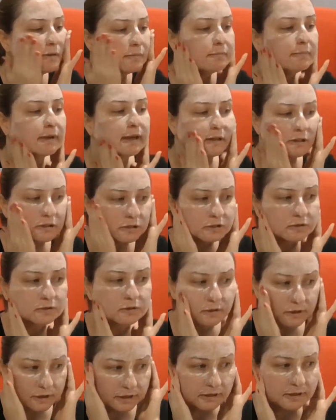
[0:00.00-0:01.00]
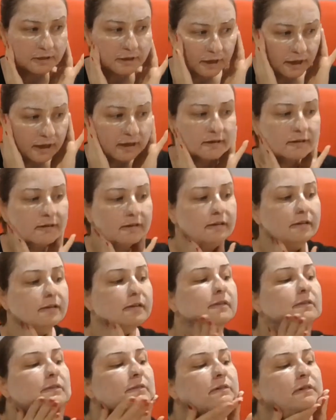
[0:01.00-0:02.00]
Make sure that you get
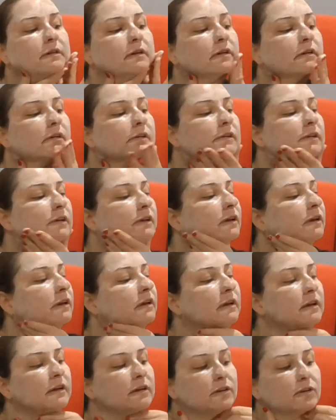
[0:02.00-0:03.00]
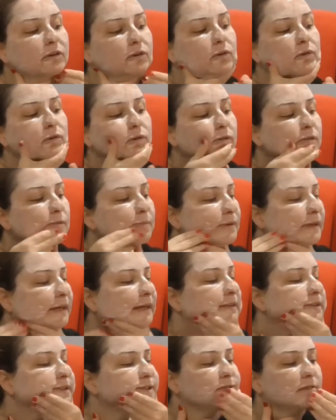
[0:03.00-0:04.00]
into all the
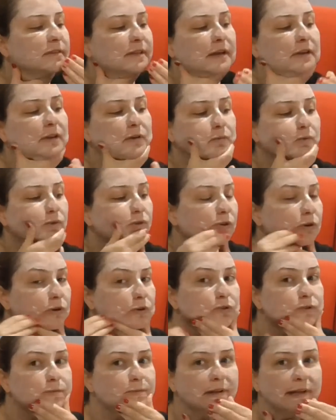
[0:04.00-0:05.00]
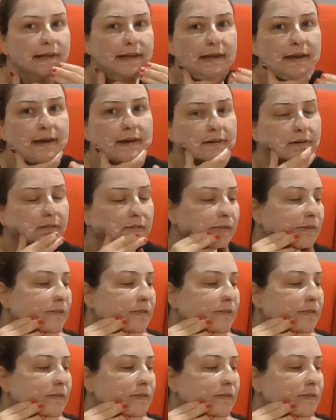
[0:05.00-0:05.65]
places that you wouldn't normally get.